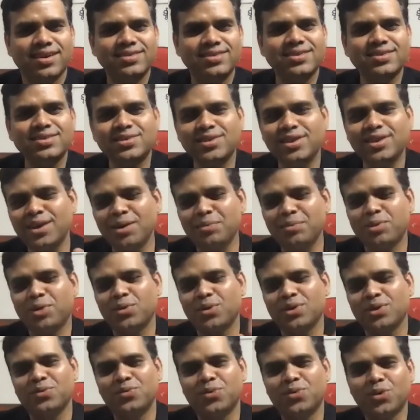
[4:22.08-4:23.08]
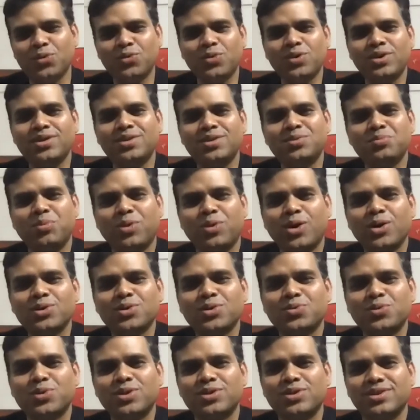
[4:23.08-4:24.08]
Just think about it. What would his
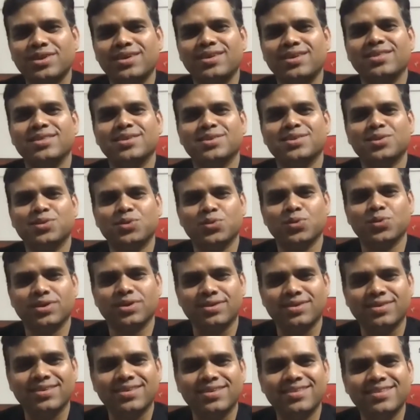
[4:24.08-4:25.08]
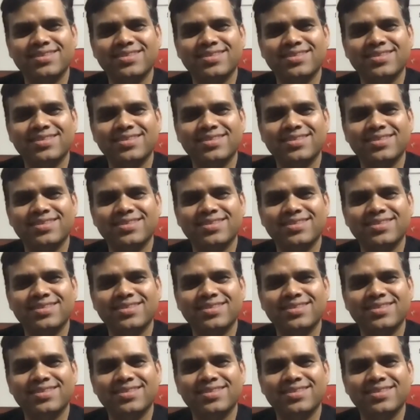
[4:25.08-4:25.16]
boss would say in this situation?